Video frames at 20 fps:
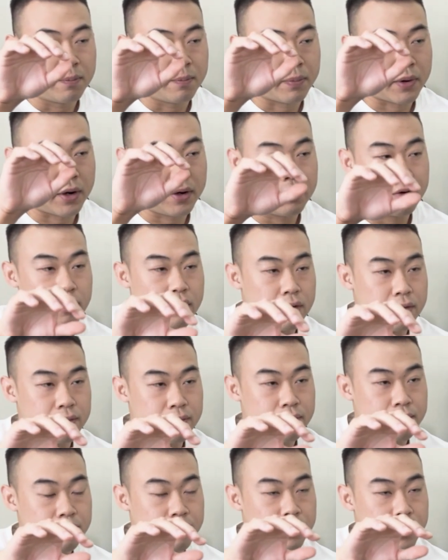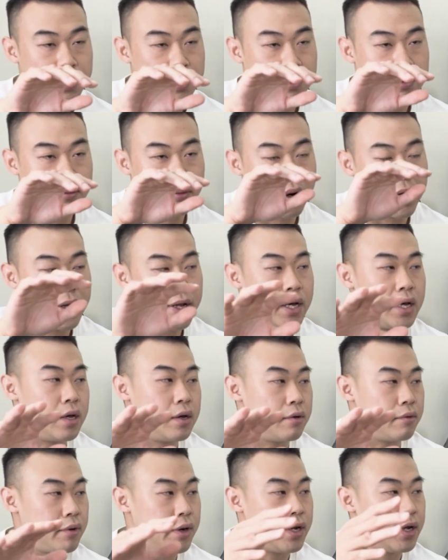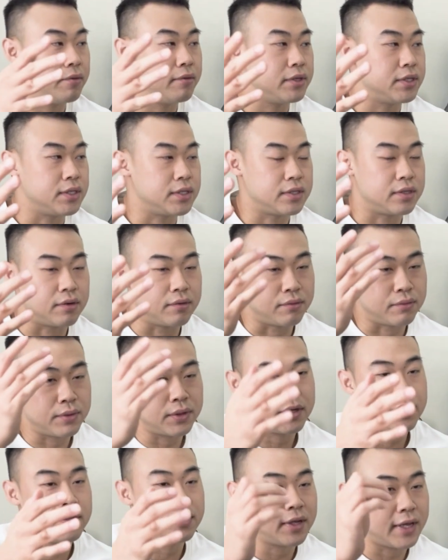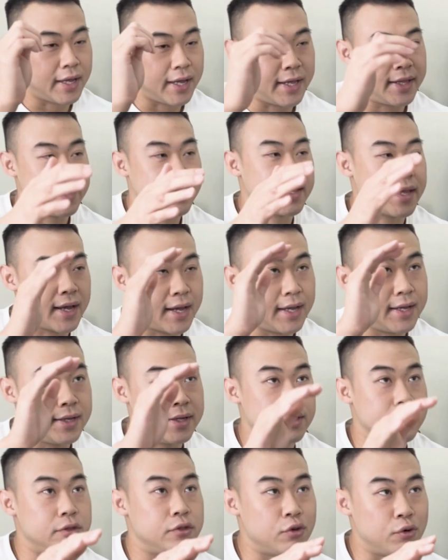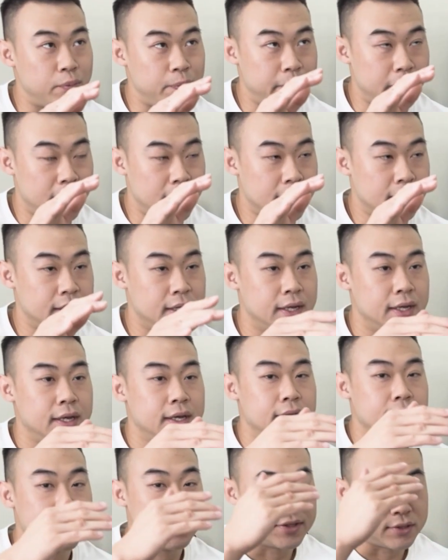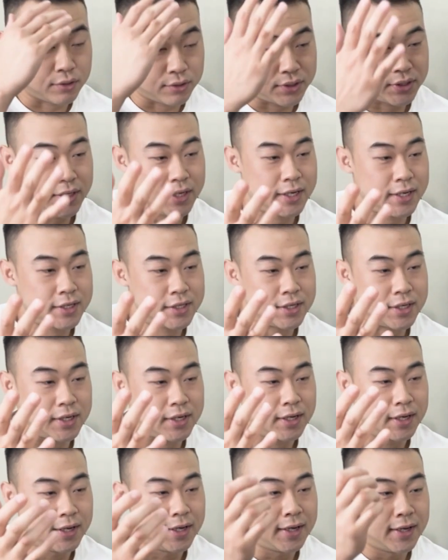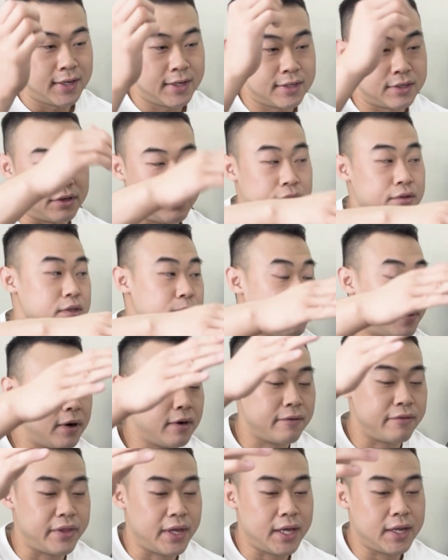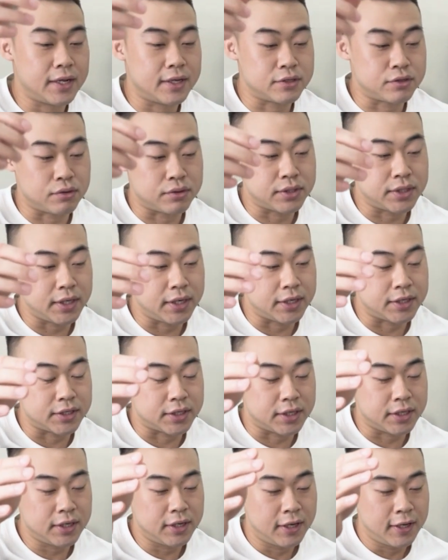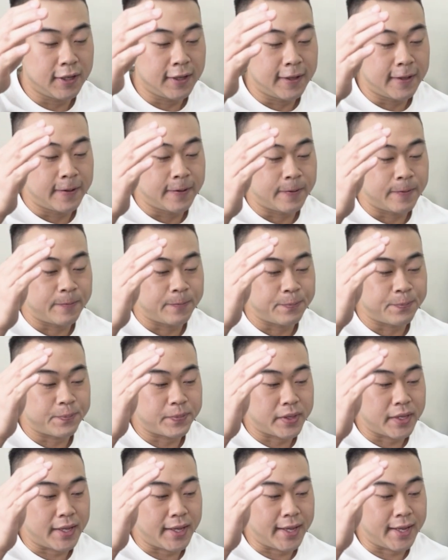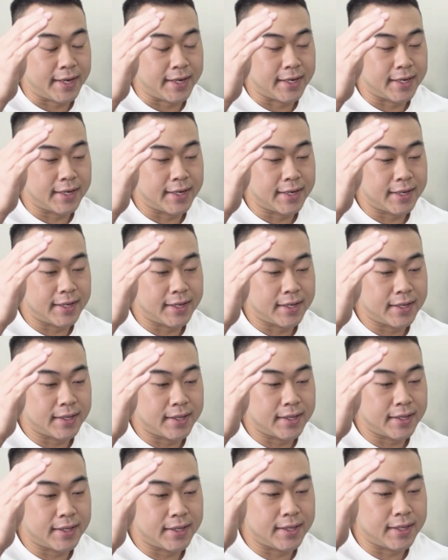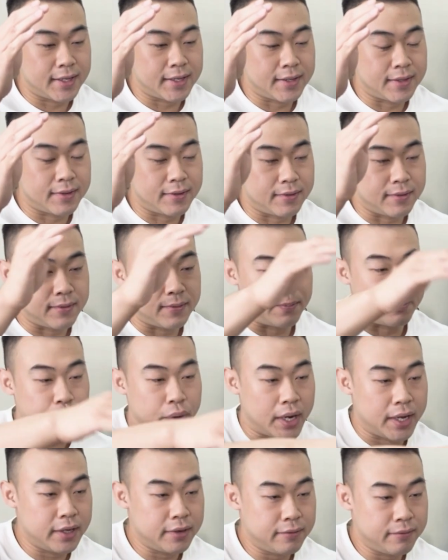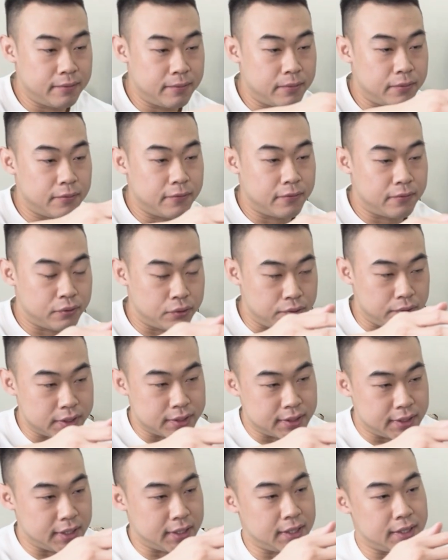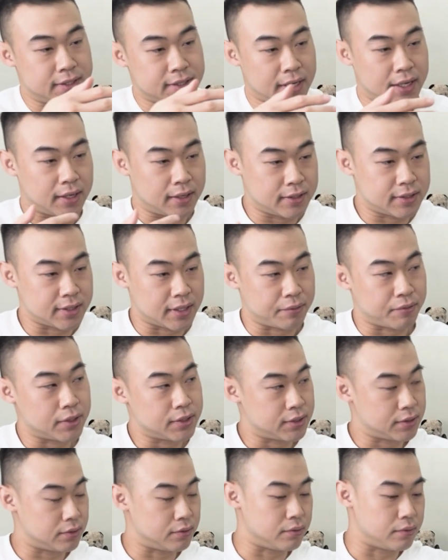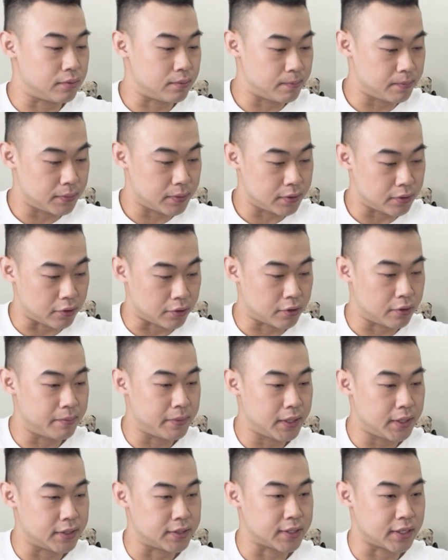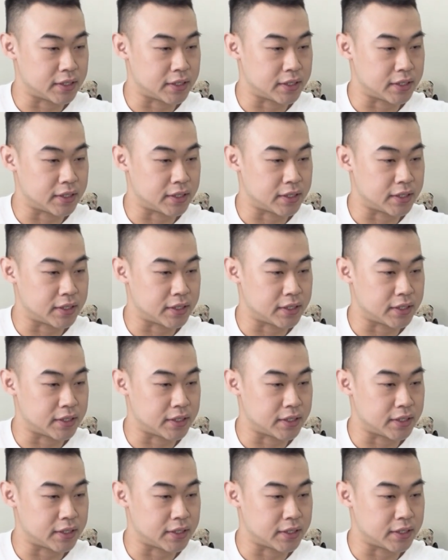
part of WADA, which is the World Anti-Doping Association. So he was part of that association, and Brian, who is the cyclist that wants to document his